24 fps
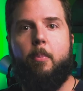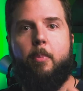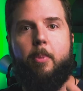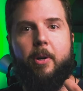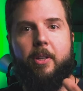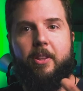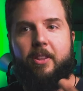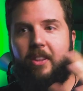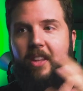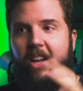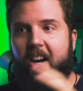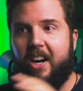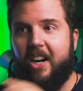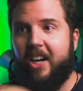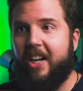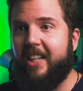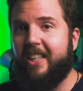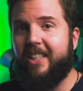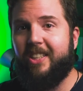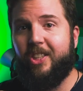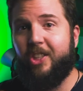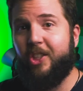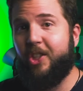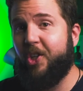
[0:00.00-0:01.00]
but there
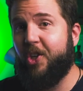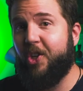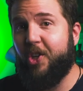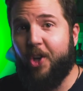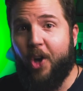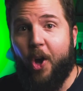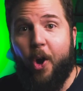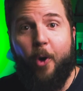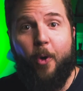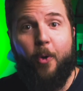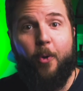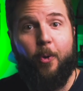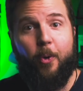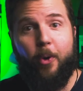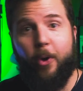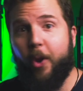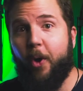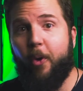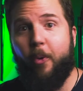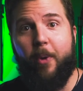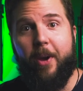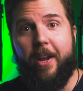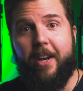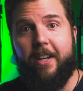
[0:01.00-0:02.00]
is no
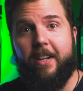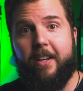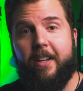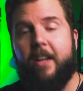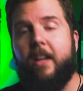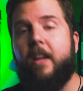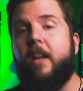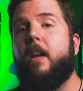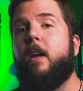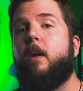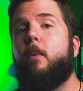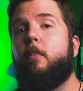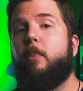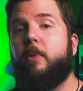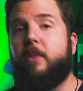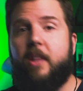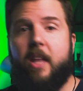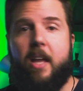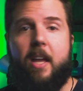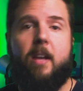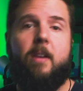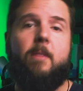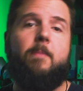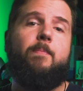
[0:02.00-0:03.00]
low end. But
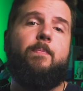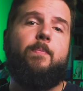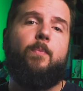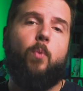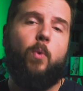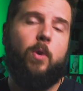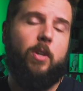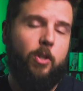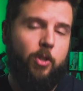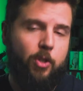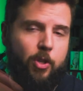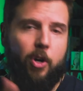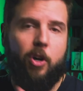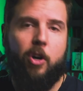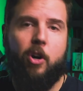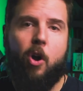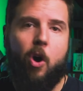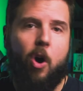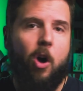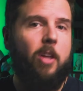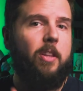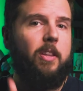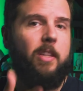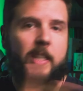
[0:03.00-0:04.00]
then, when you turn
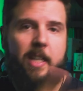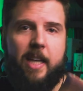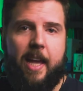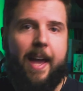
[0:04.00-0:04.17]
on the